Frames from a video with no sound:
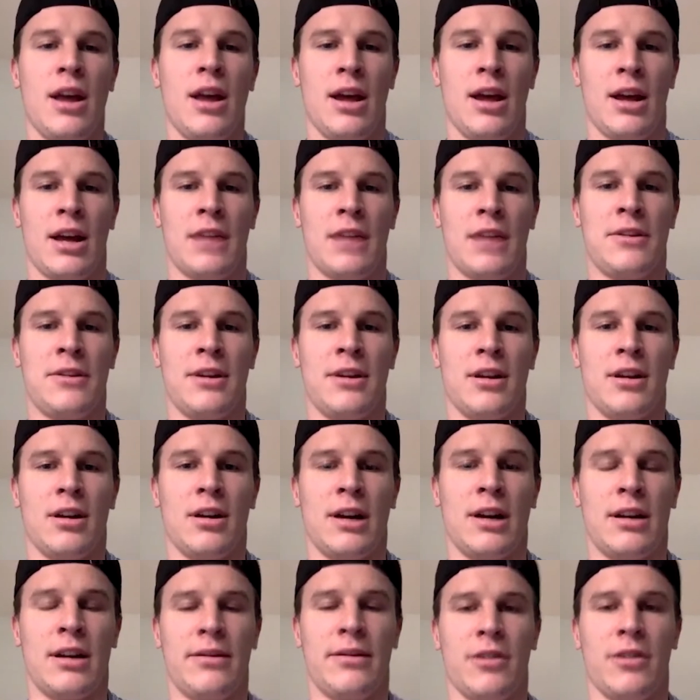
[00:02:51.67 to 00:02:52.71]
at the
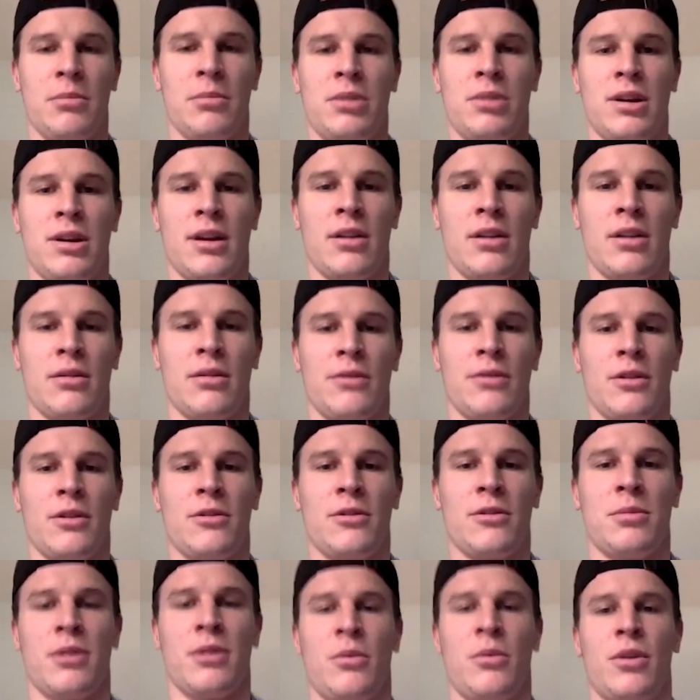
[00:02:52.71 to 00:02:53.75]
NFLPA interviews,
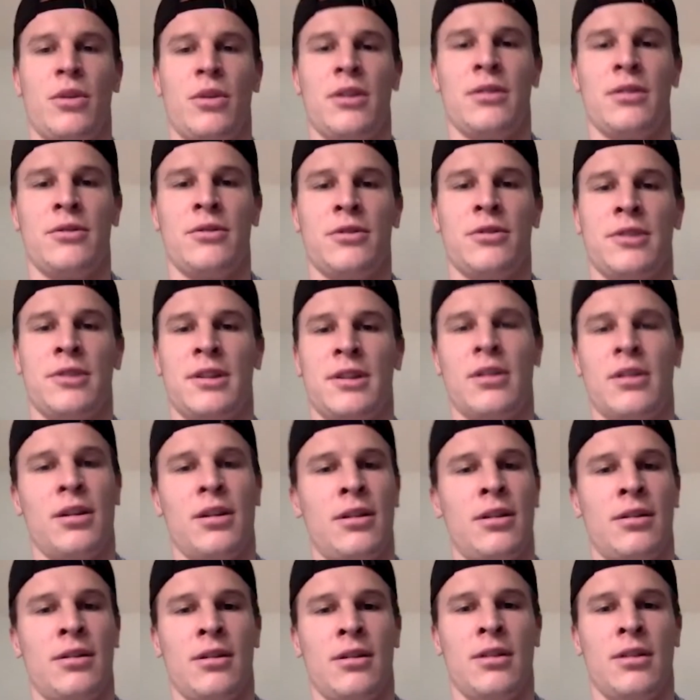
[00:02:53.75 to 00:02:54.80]
but I wanted to just get
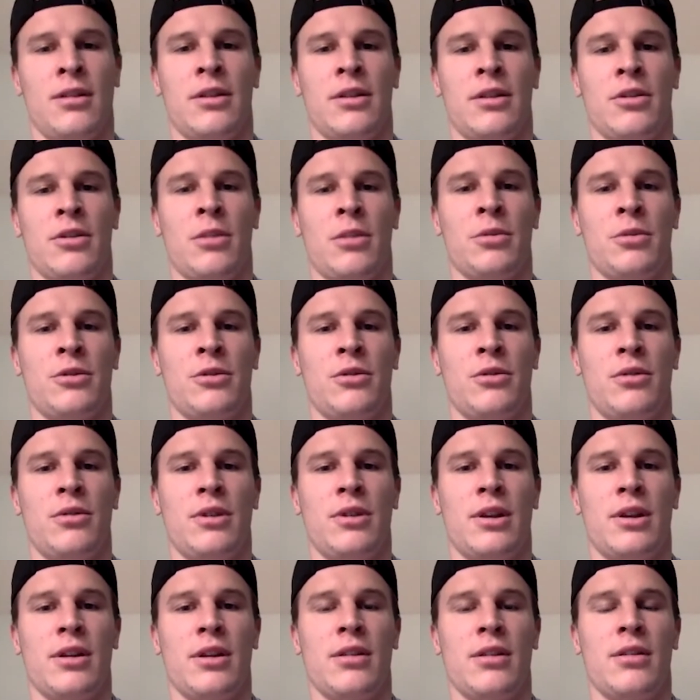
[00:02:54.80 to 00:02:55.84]
another
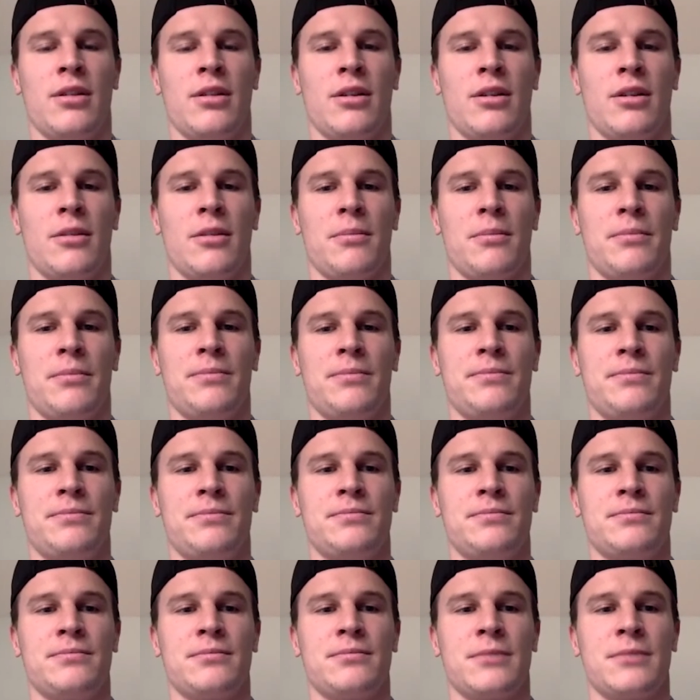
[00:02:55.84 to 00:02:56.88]
opportunity
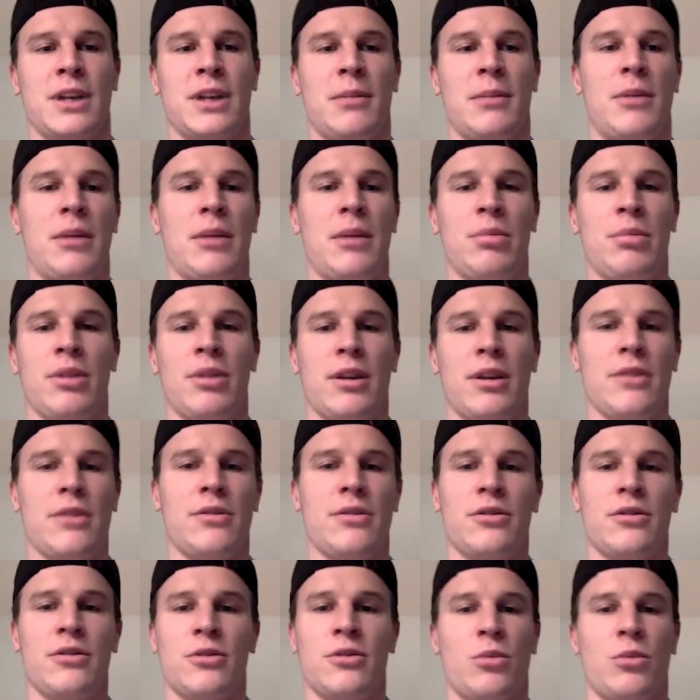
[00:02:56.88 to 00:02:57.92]
at my place
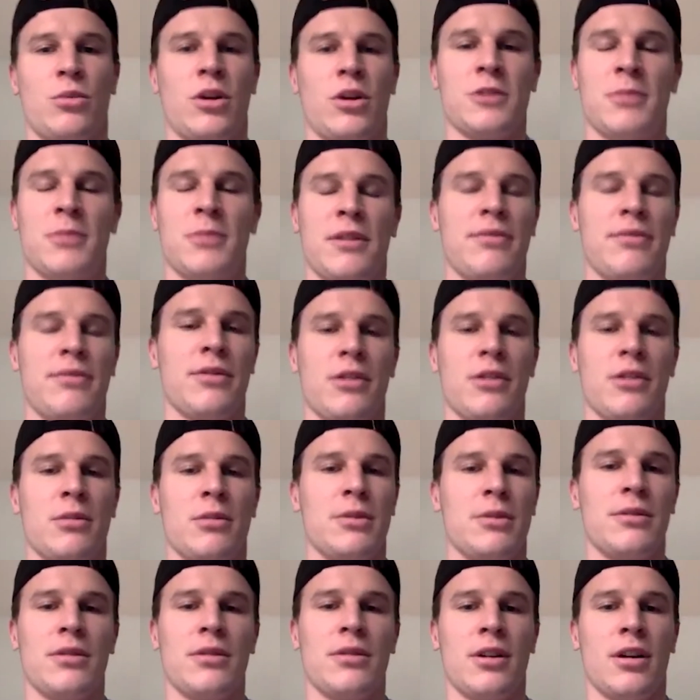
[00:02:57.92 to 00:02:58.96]
just to watch my film
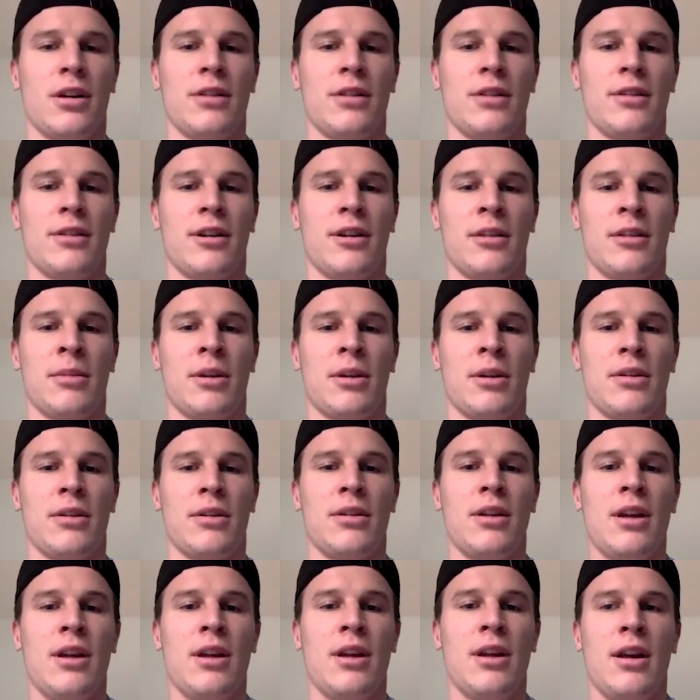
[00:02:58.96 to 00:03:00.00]
and talk about it.
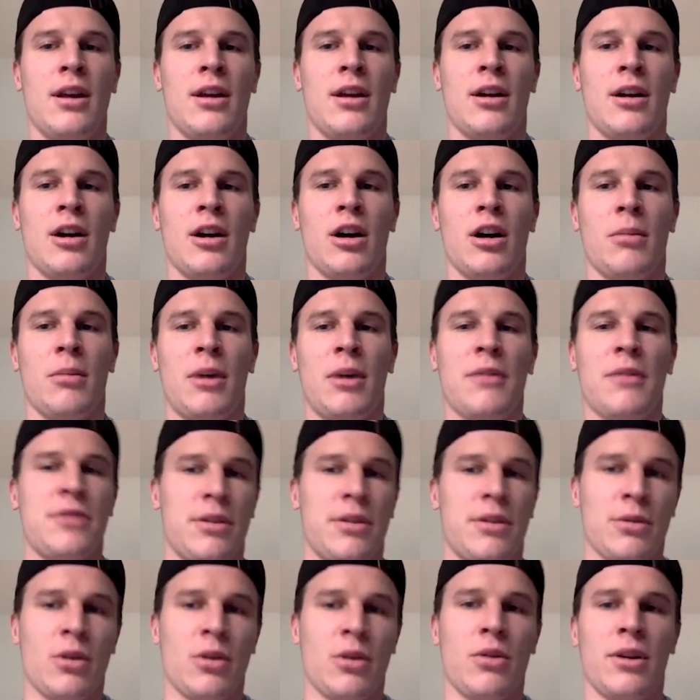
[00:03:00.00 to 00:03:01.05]

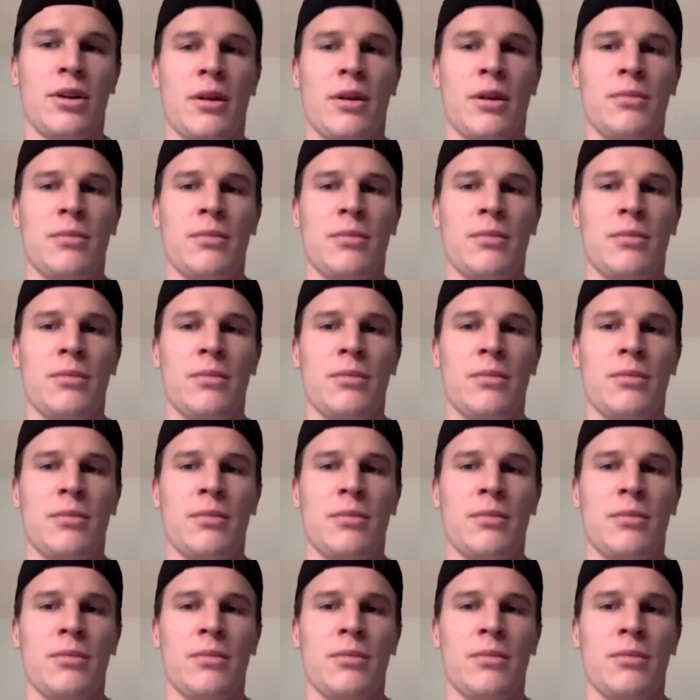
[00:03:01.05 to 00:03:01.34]
Obviously throwing, I